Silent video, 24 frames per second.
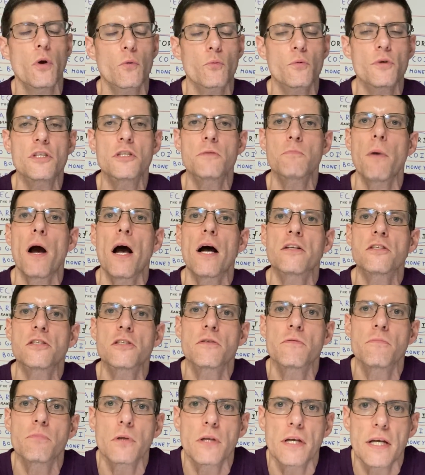it
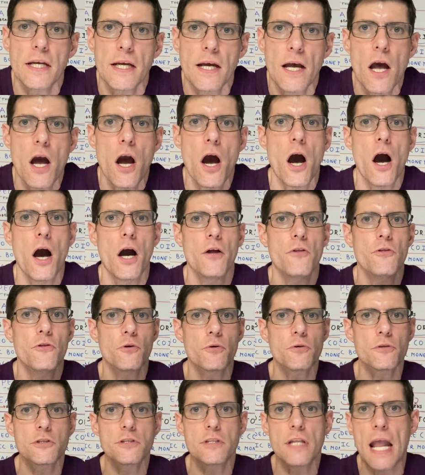responsibly.
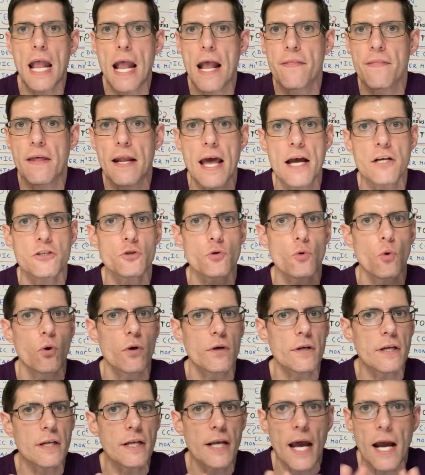Understand that, as
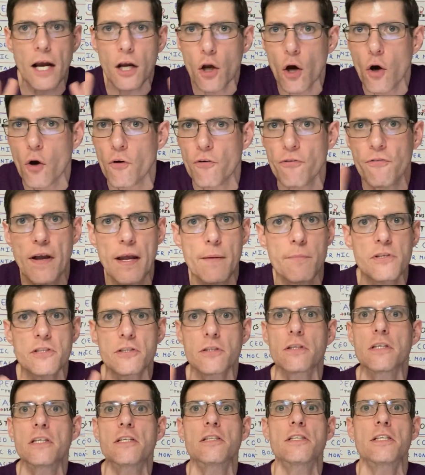Gordon Gekko
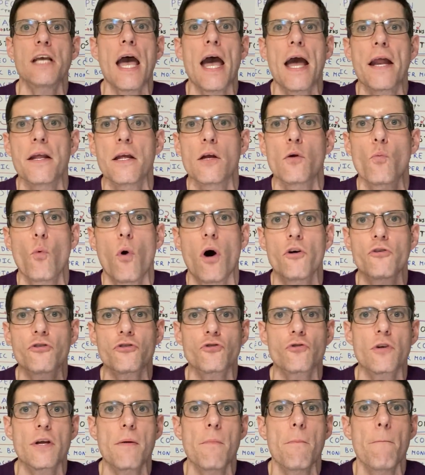famously said in Wall
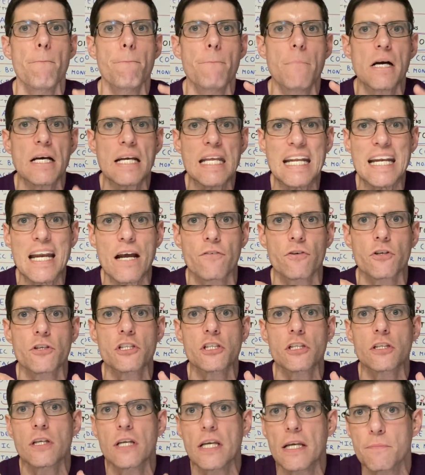Street, money never
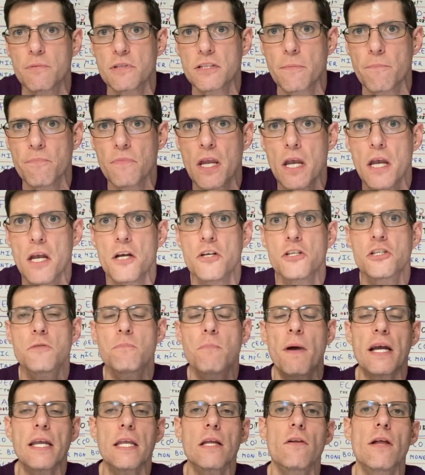sleeps.
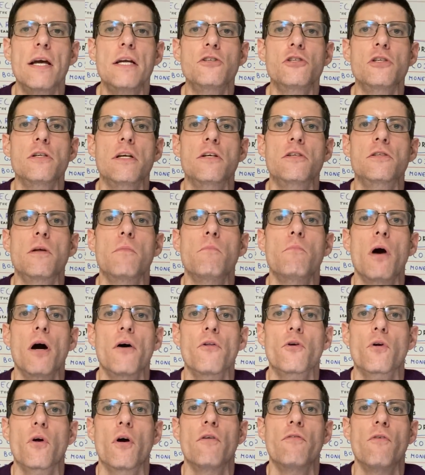Speculation is the
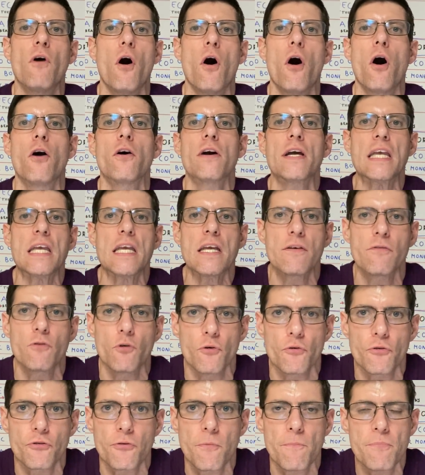mother of all
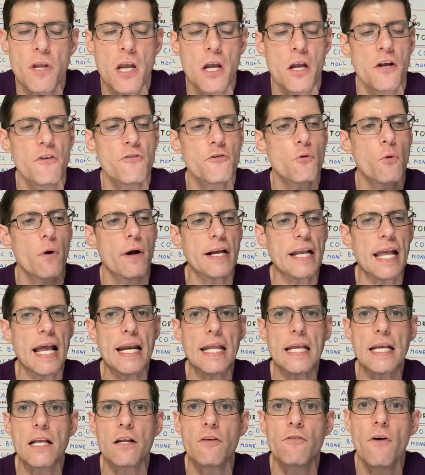evils. If you are
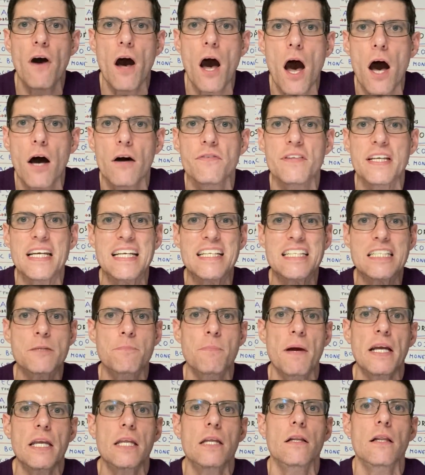getting involved in
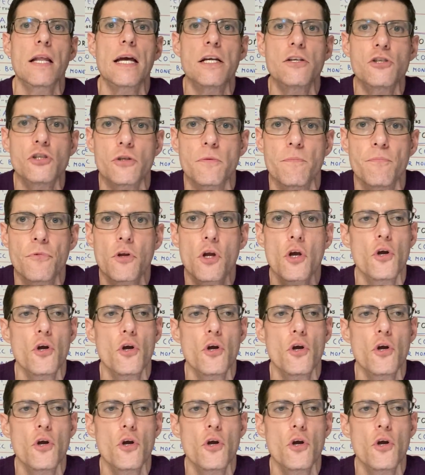speculation,